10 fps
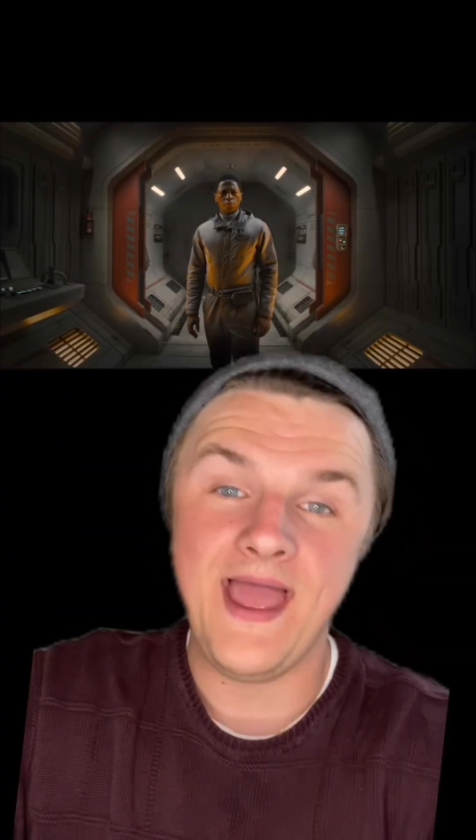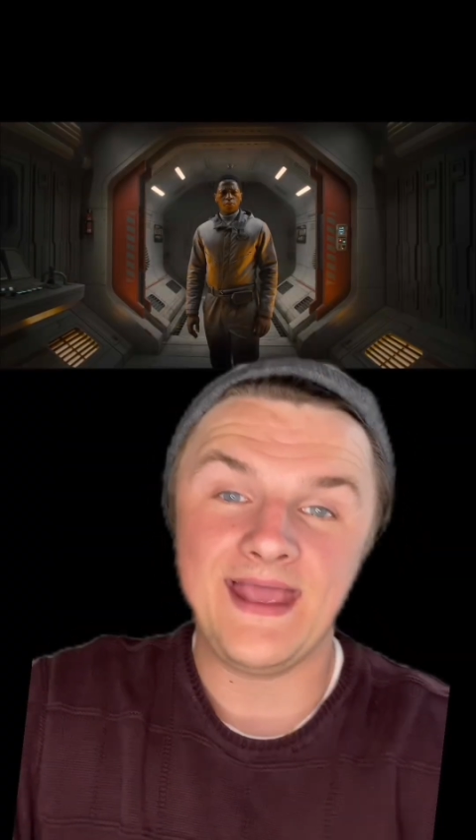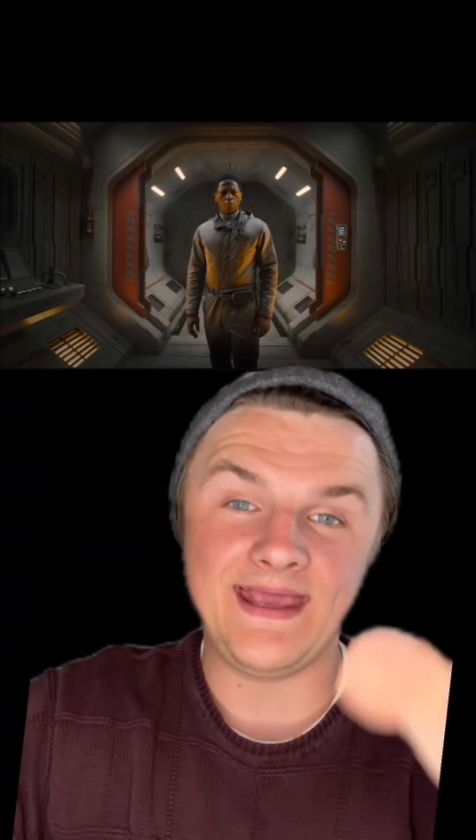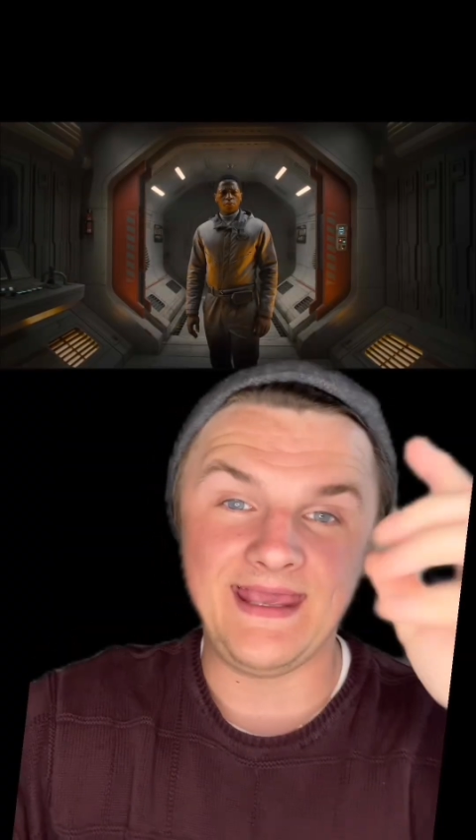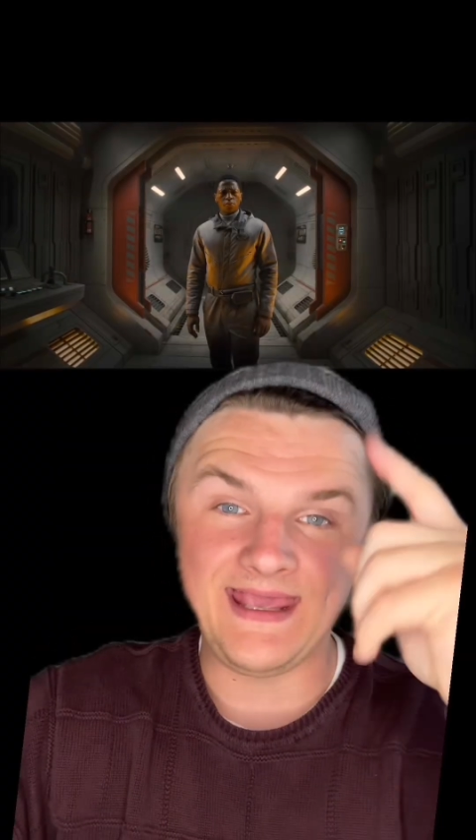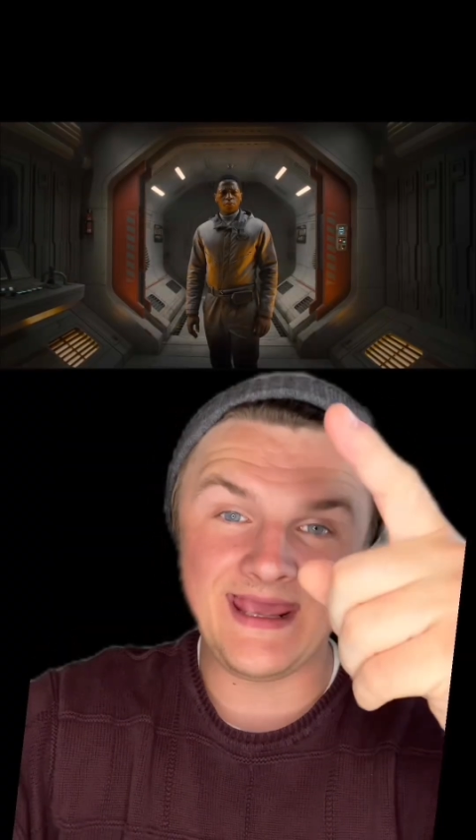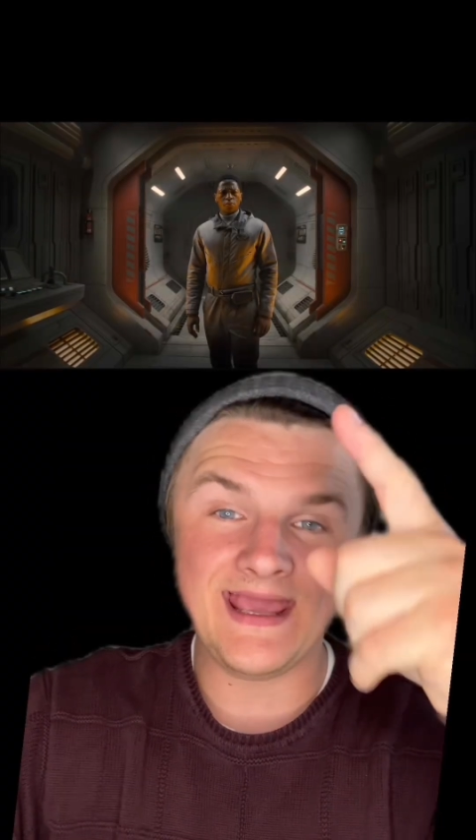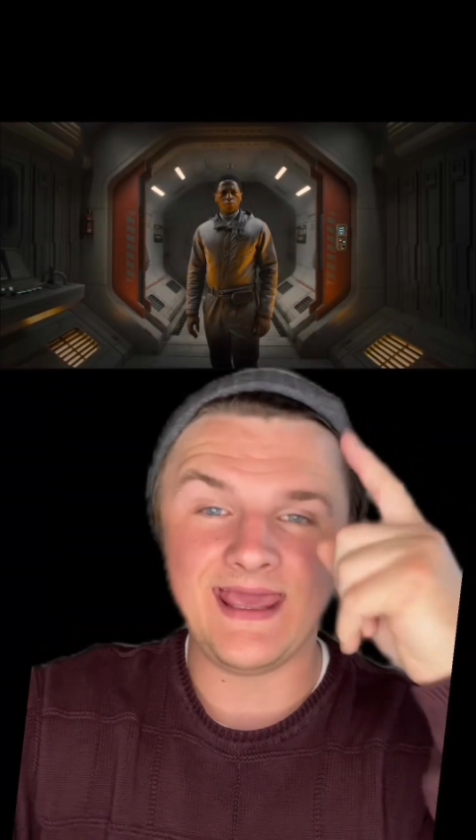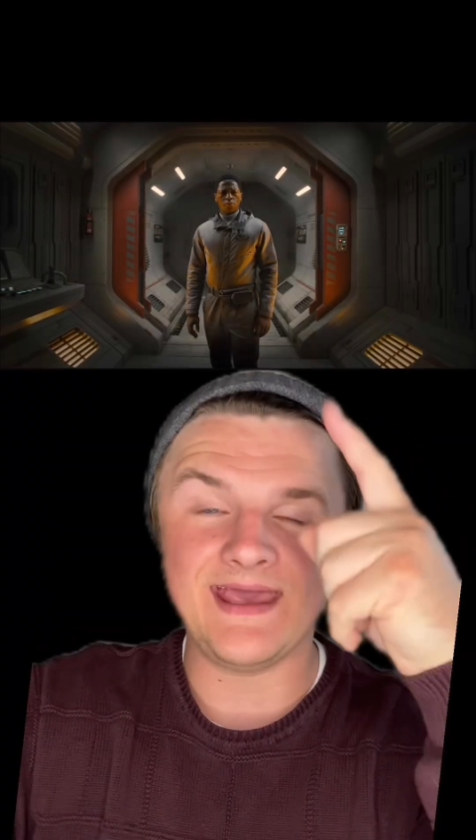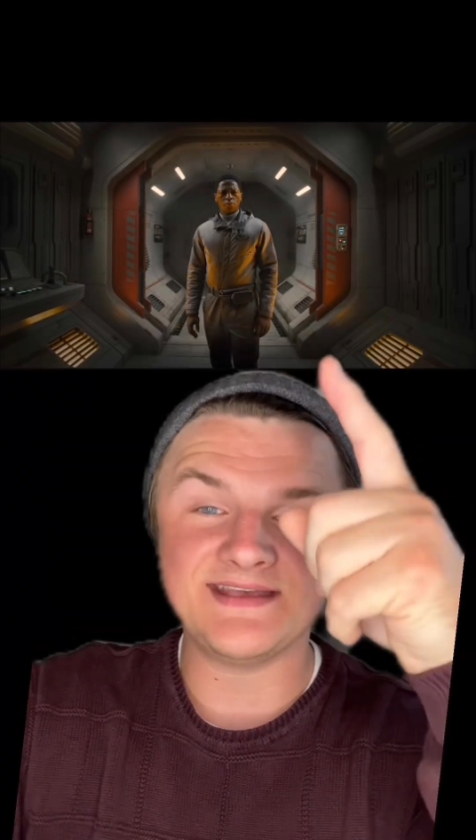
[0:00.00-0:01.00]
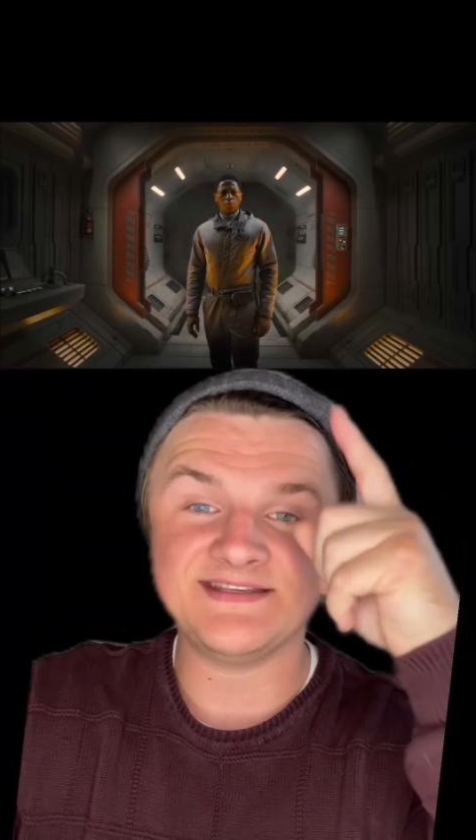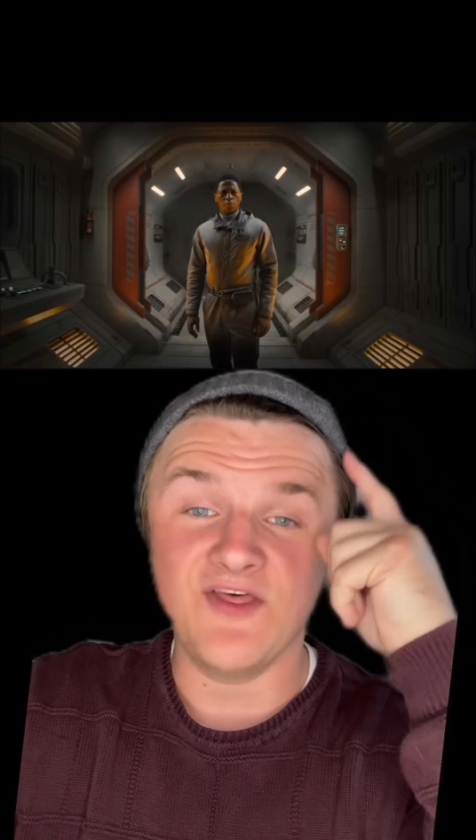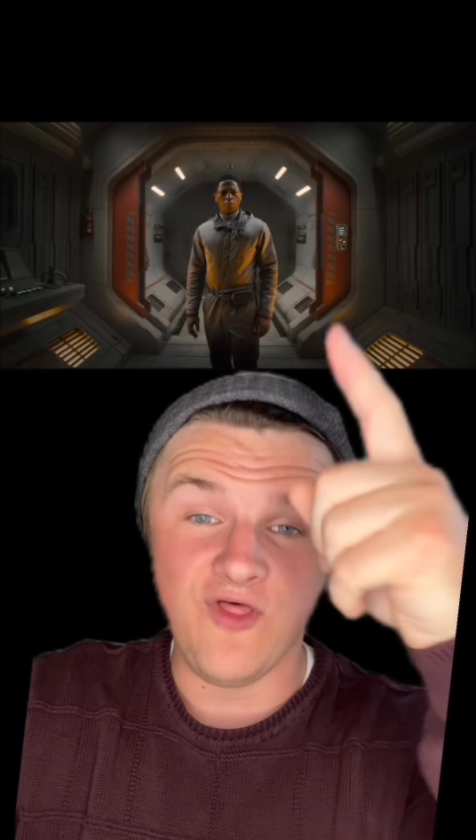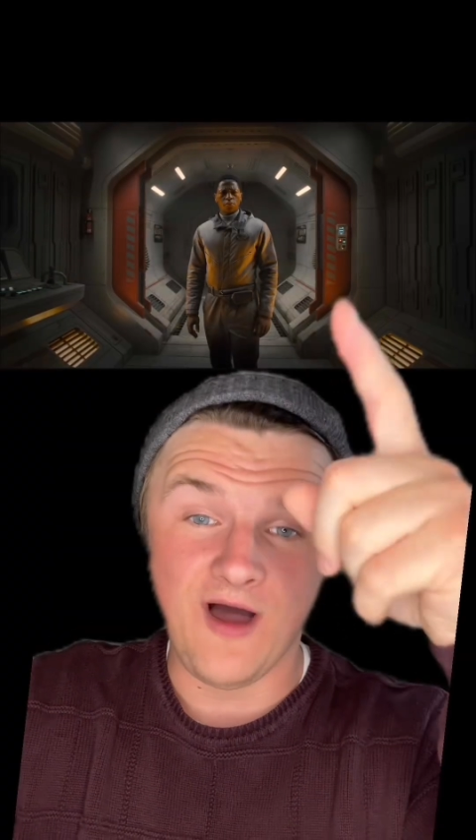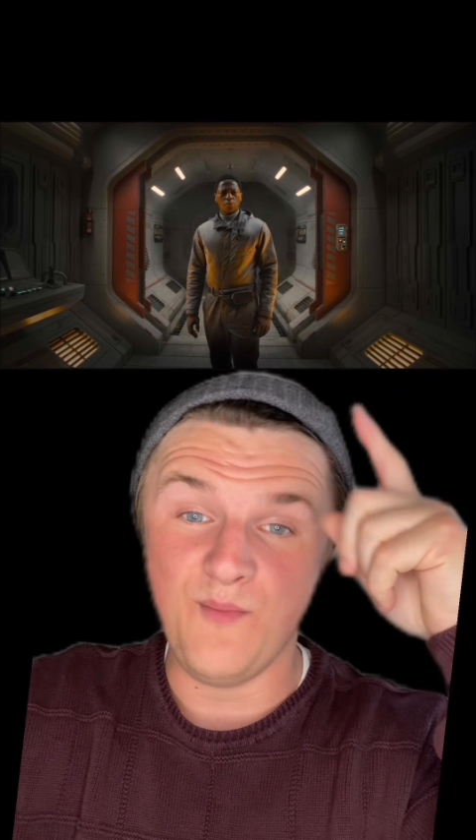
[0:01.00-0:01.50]
He is
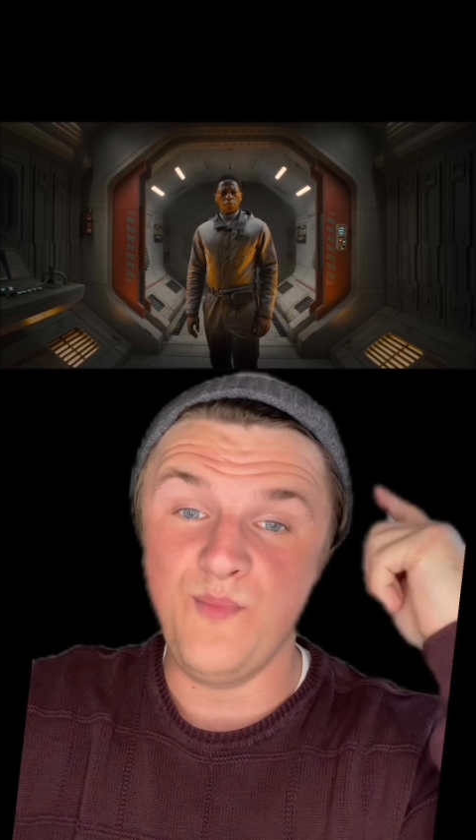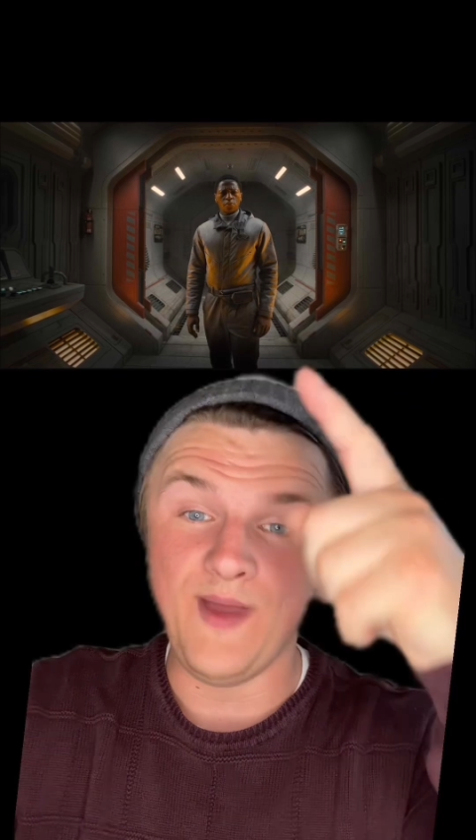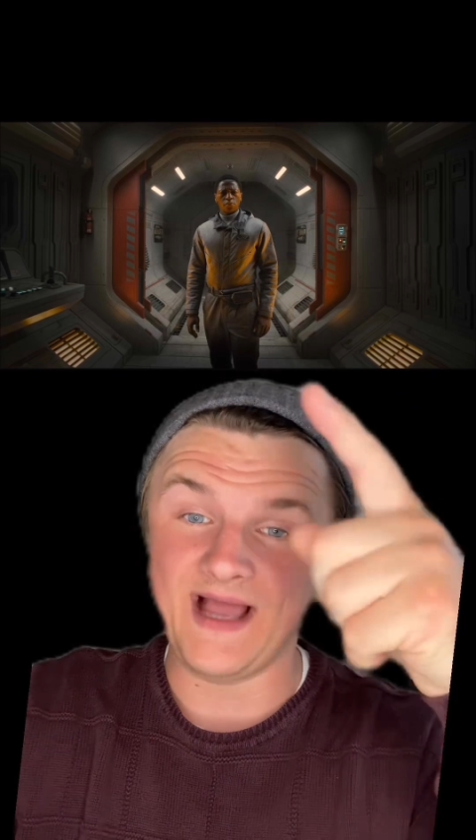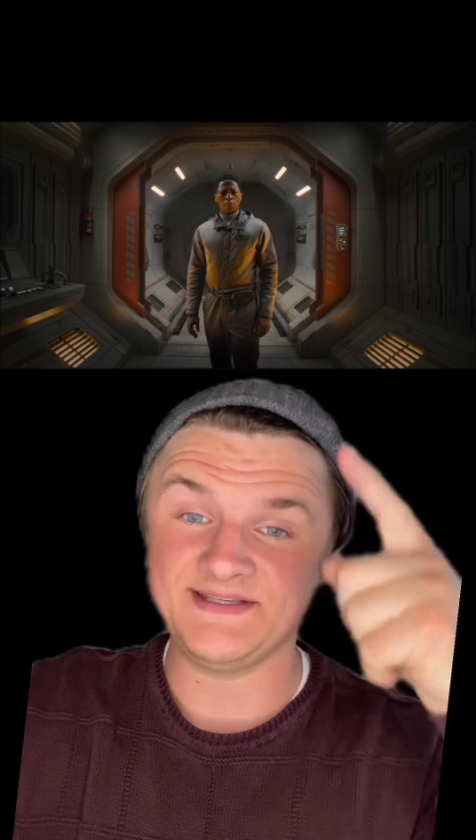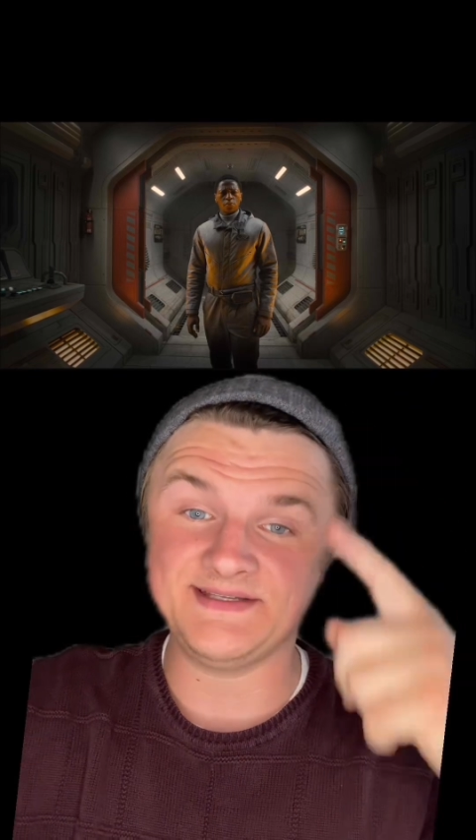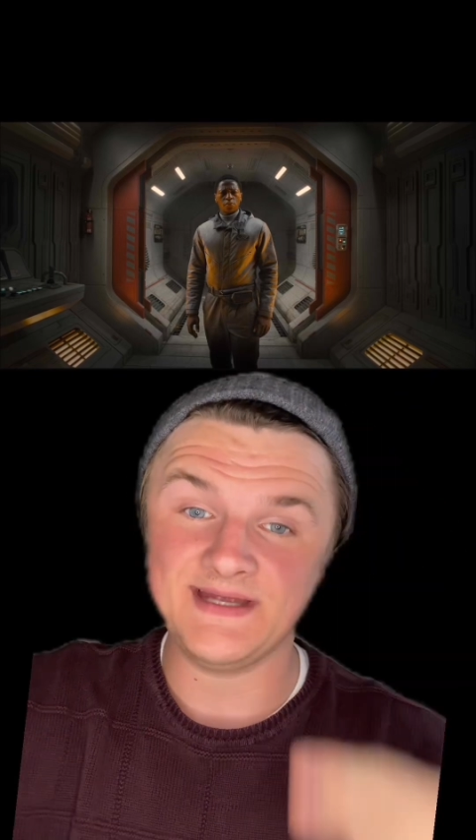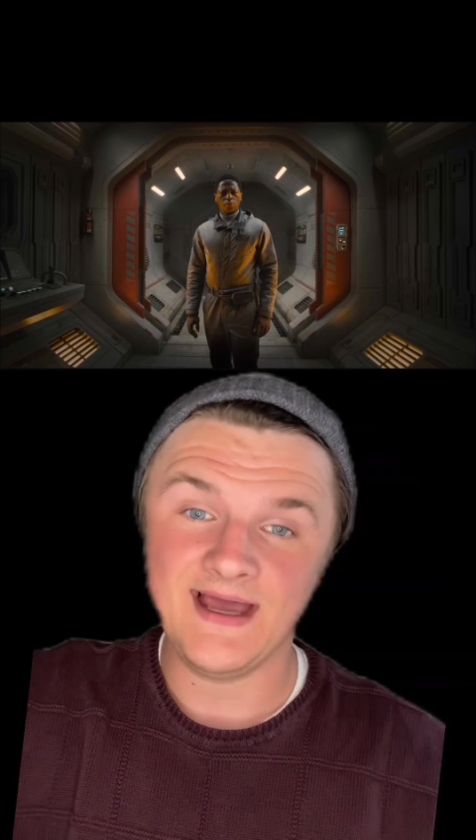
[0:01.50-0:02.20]
the best.